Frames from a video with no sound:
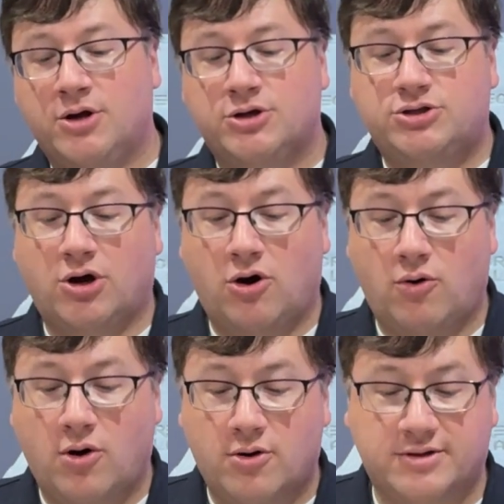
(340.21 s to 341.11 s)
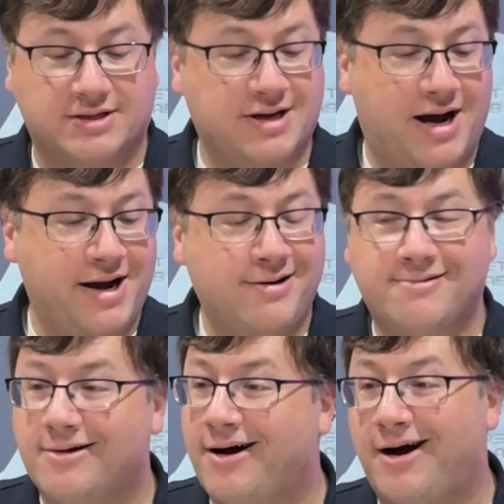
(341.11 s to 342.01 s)
So design,
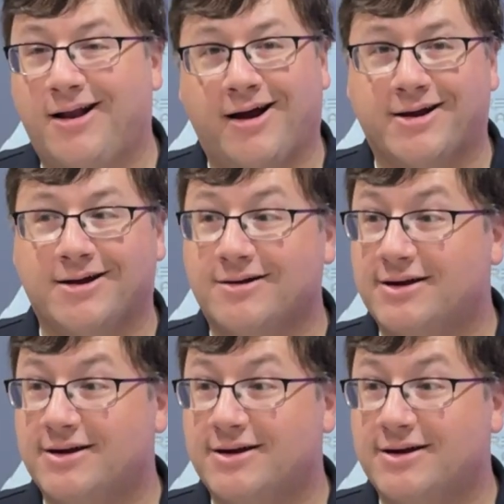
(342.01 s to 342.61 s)
I like it.